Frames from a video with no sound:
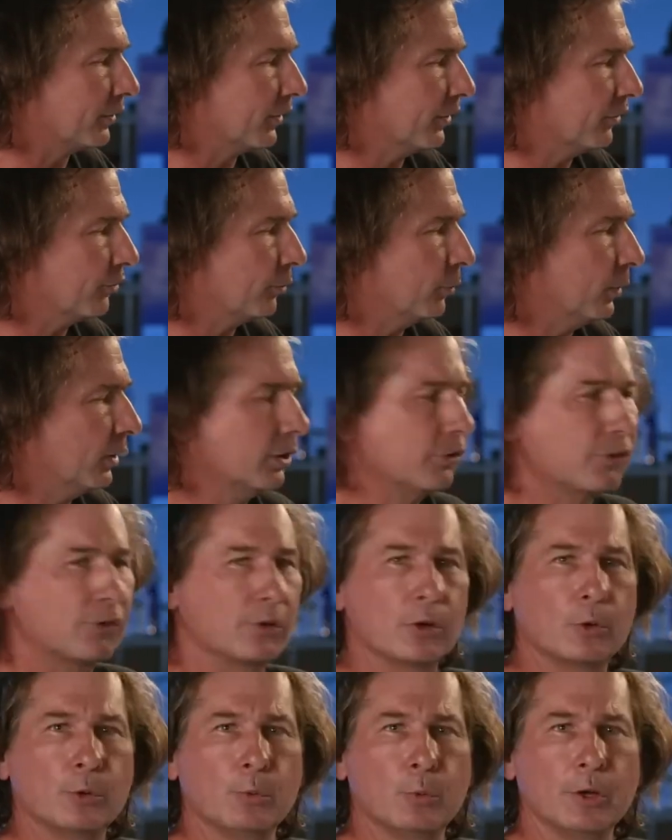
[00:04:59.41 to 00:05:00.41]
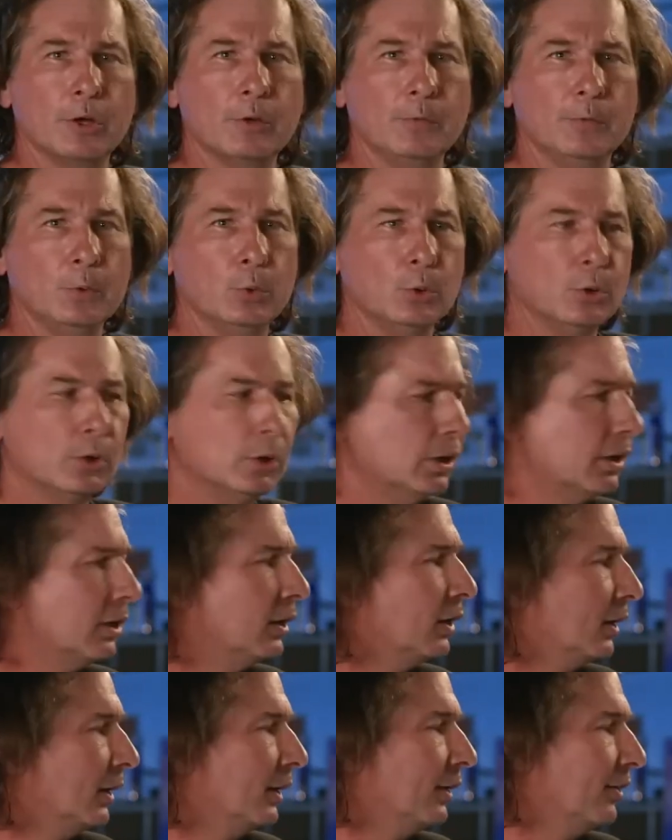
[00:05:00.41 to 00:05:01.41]
This one is a quick fuel
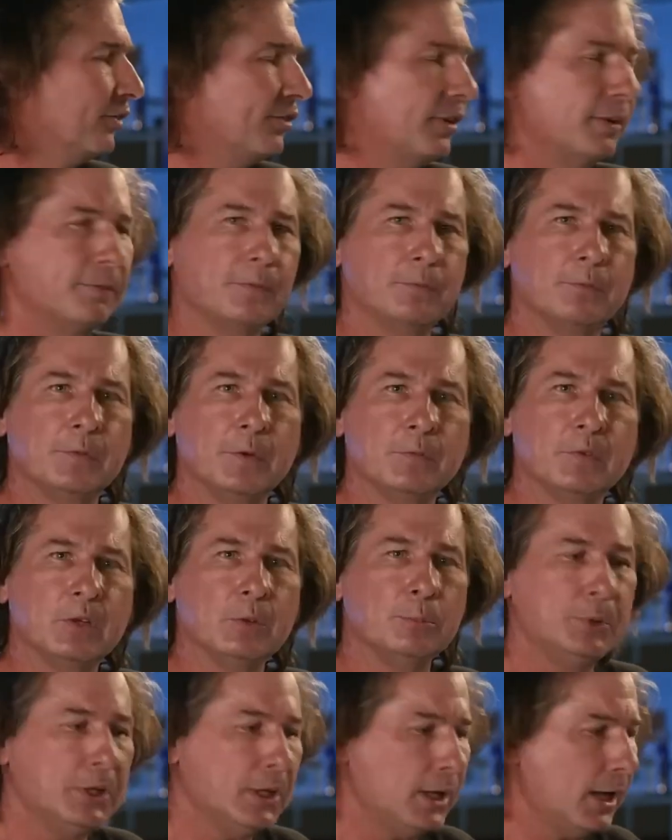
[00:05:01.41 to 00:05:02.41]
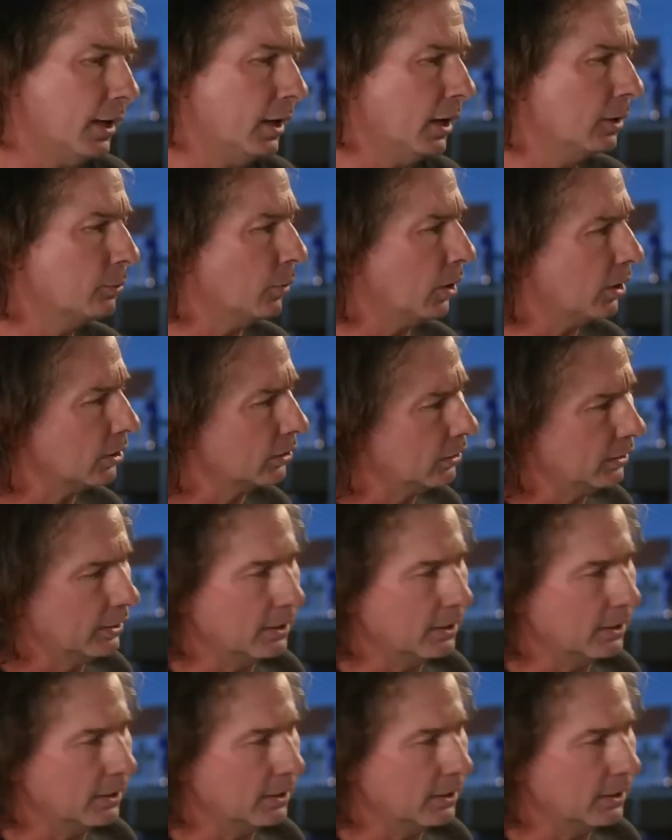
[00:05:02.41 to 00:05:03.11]
750 BAN model.